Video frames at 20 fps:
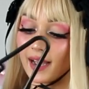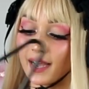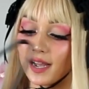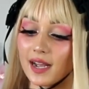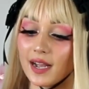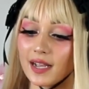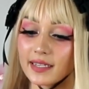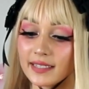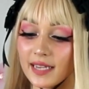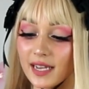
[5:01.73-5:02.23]

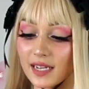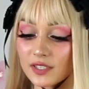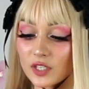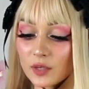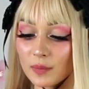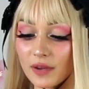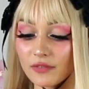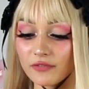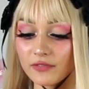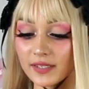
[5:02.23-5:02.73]
Uh, yeah,
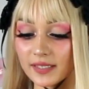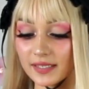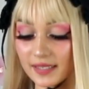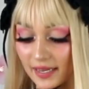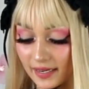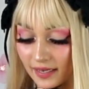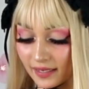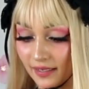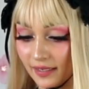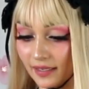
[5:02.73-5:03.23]
so my friends
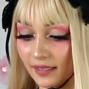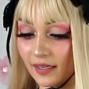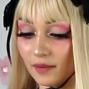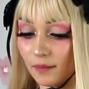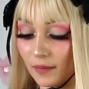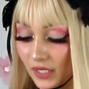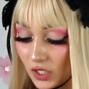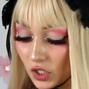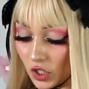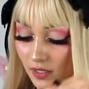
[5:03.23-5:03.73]
like
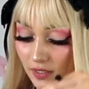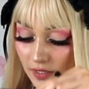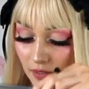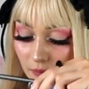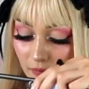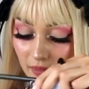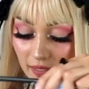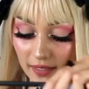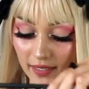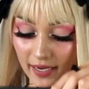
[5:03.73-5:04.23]
mentioned
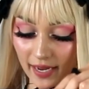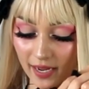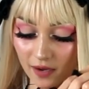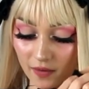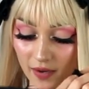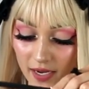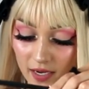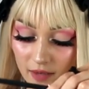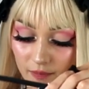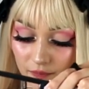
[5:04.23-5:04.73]
to me
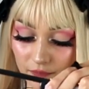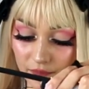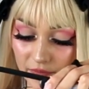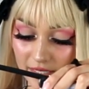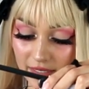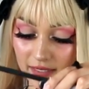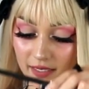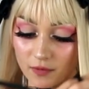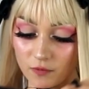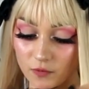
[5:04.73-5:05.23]
how um,
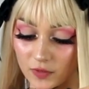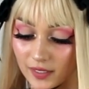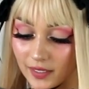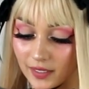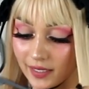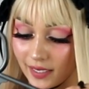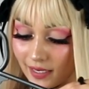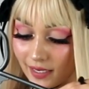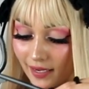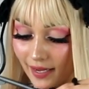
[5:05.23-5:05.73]
these can
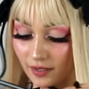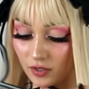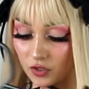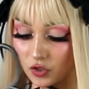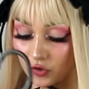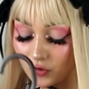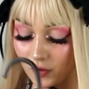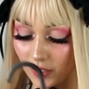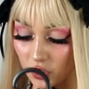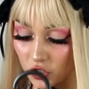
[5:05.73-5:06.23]
really get like
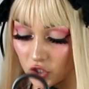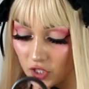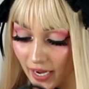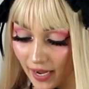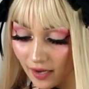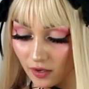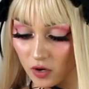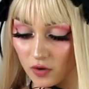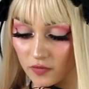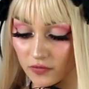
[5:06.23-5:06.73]
stretched
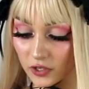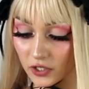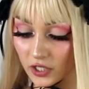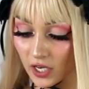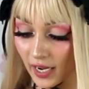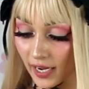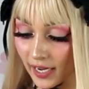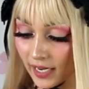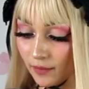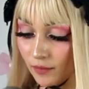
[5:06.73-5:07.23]
out over
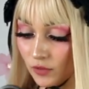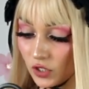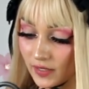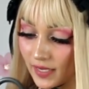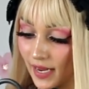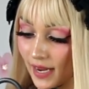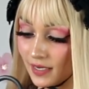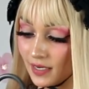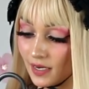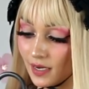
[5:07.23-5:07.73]
time
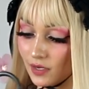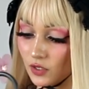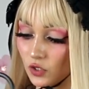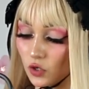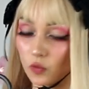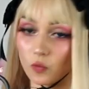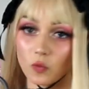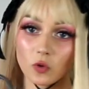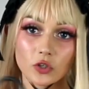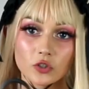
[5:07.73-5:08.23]
just hanging in
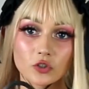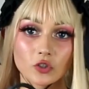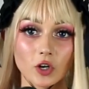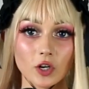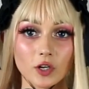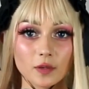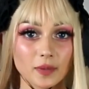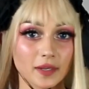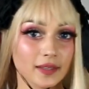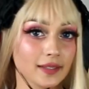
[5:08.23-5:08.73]
your
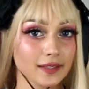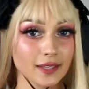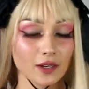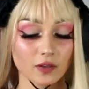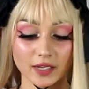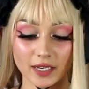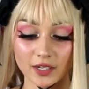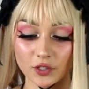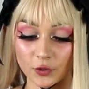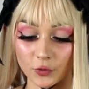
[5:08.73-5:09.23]
wardrobe and then
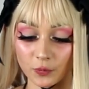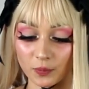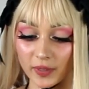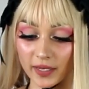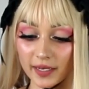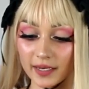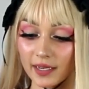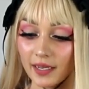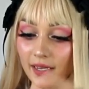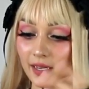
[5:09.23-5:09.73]
they'll get too
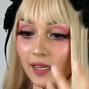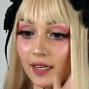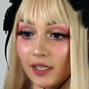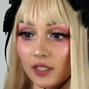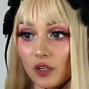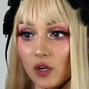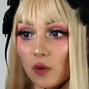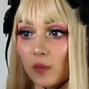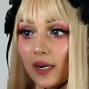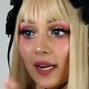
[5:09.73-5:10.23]
big
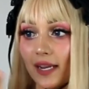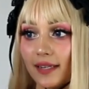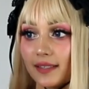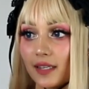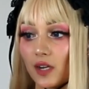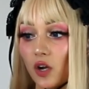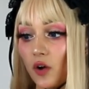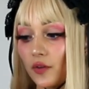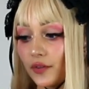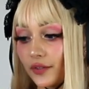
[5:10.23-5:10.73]
you know when it has
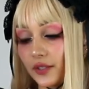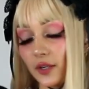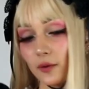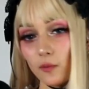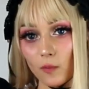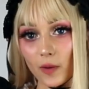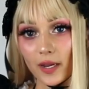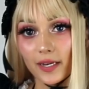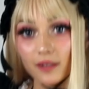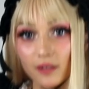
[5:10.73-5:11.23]
the
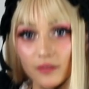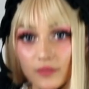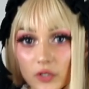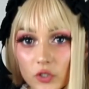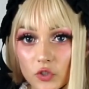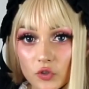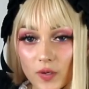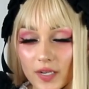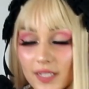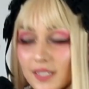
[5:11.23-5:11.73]
constant weight of the
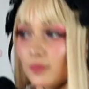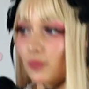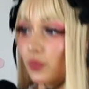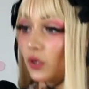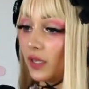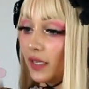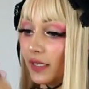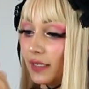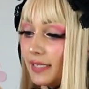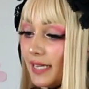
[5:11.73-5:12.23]
dress
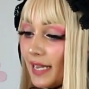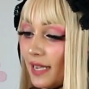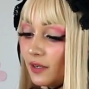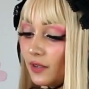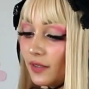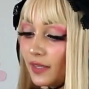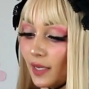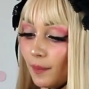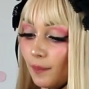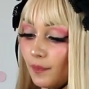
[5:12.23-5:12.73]
pulling down
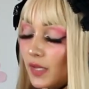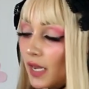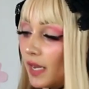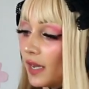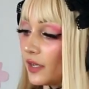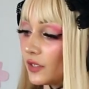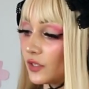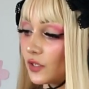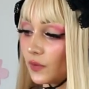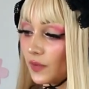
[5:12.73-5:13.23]
on them
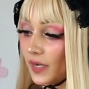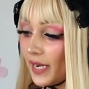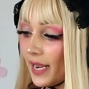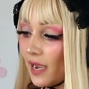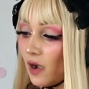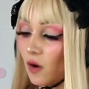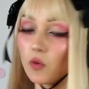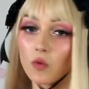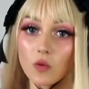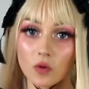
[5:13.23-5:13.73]
so
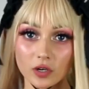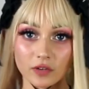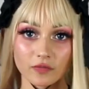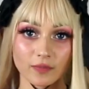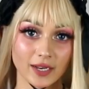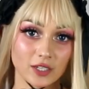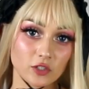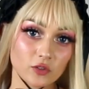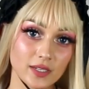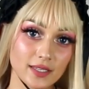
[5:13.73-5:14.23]
now all of
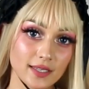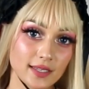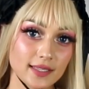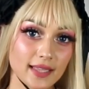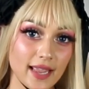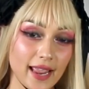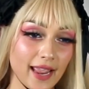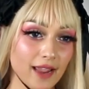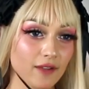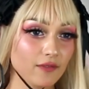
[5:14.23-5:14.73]
my dresses
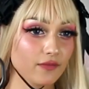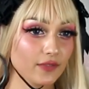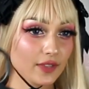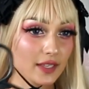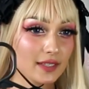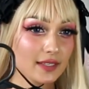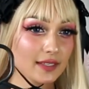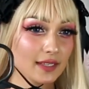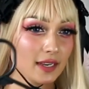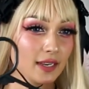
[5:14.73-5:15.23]
that have
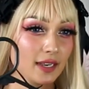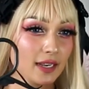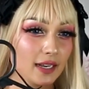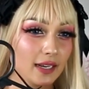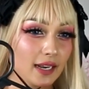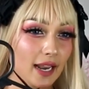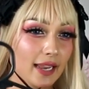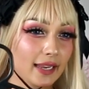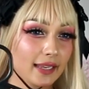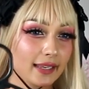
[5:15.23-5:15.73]
this
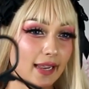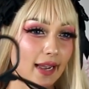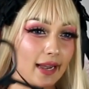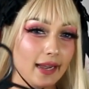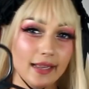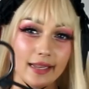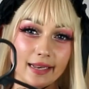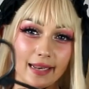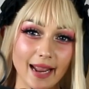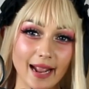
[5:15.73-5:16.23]
like yeah
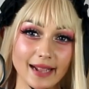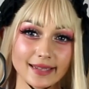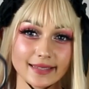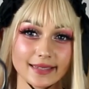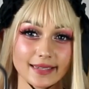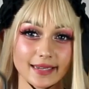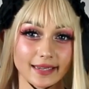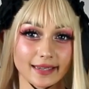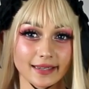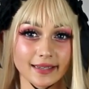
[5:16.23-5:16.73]

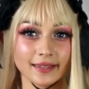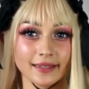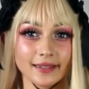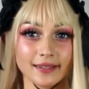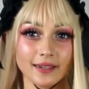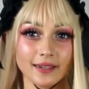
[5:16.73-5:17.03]
elastic